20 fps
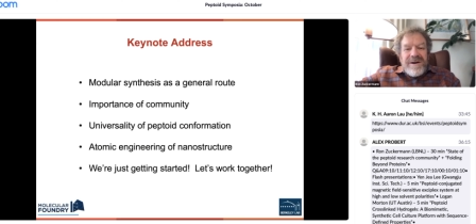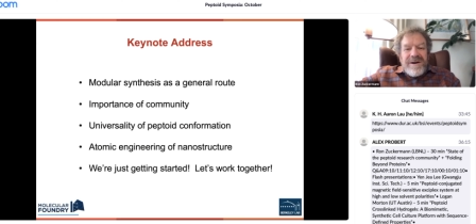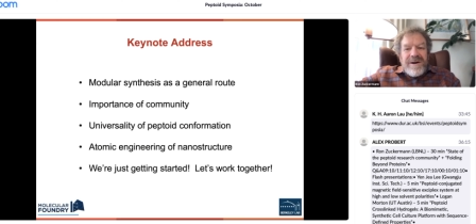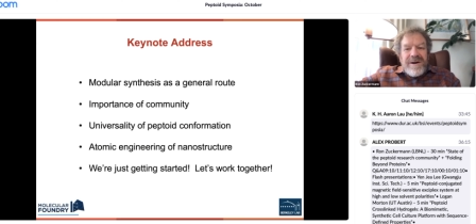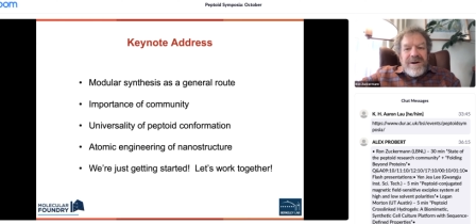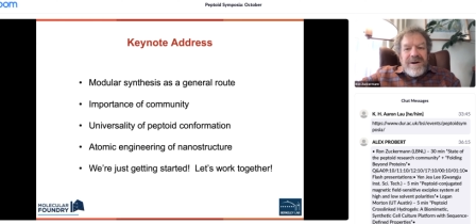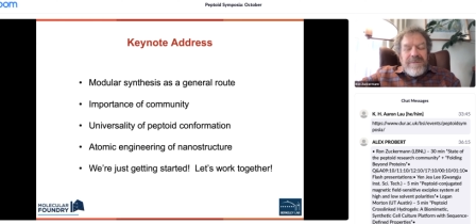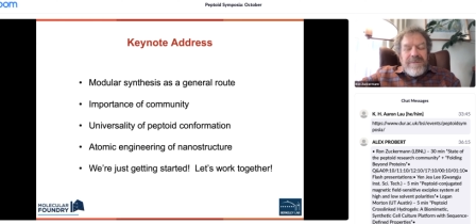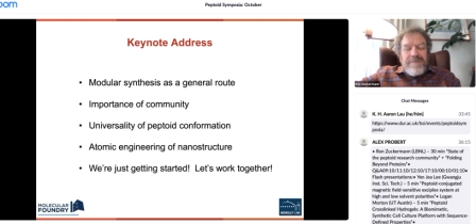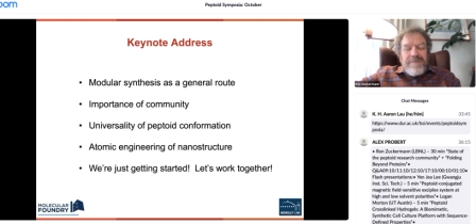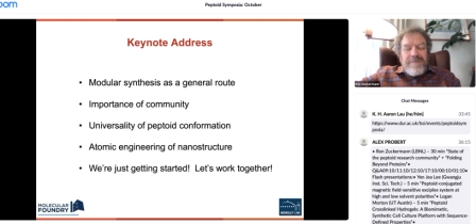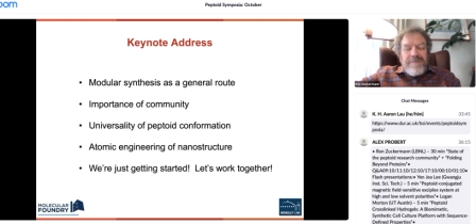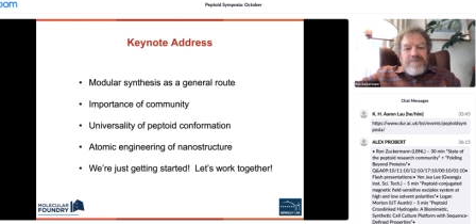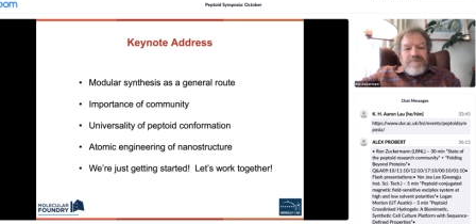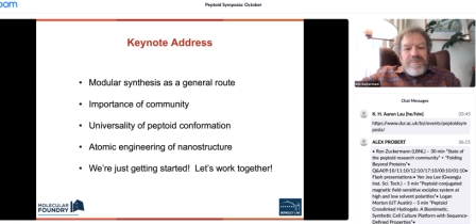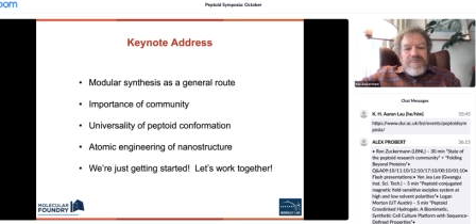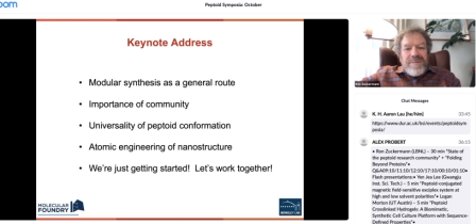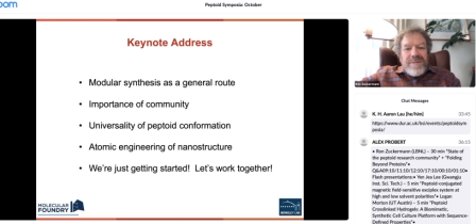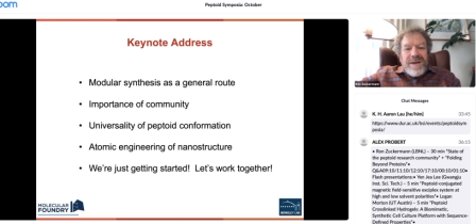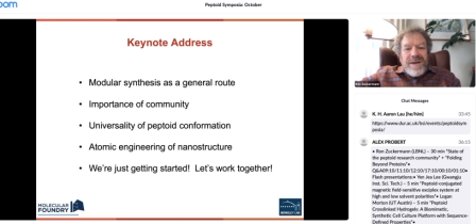Um,
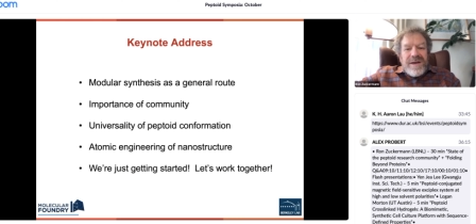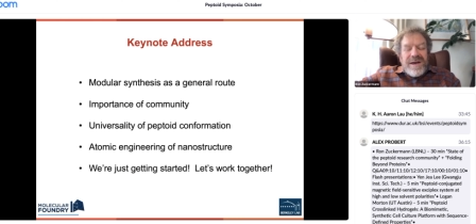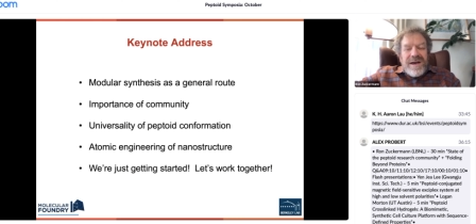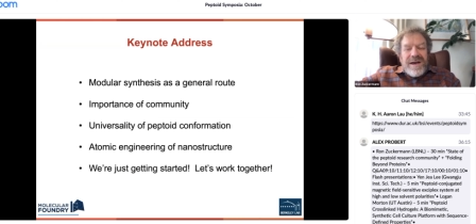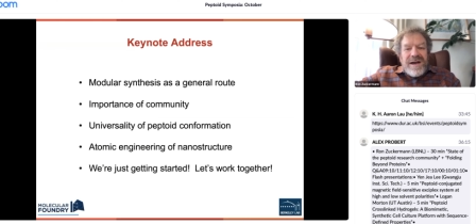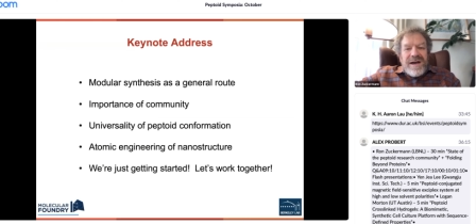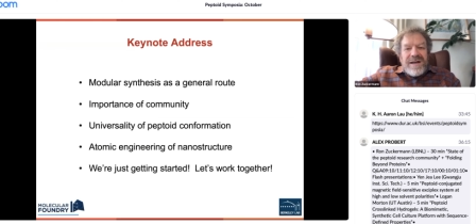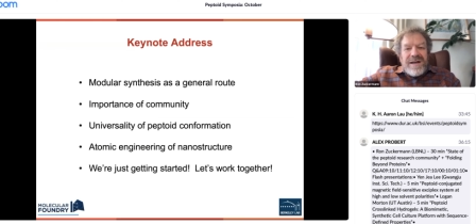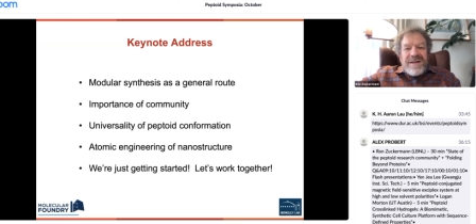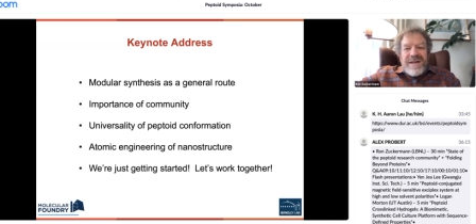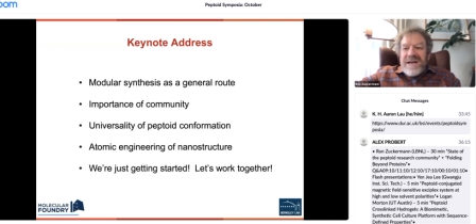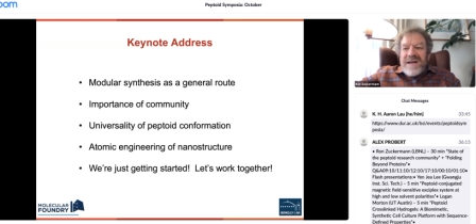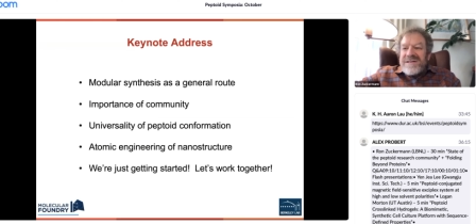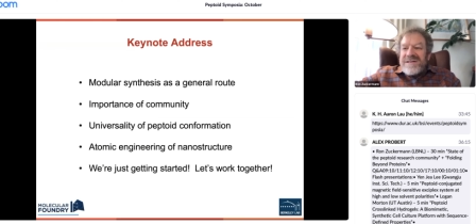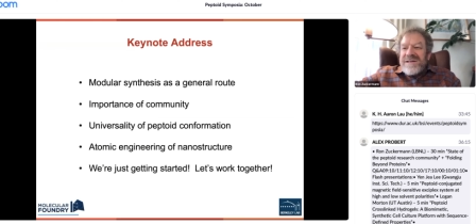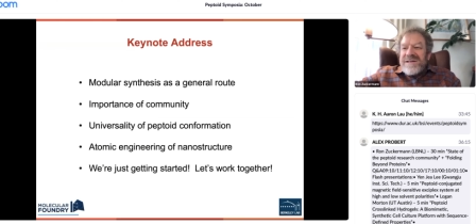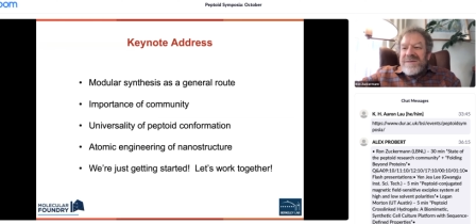and that's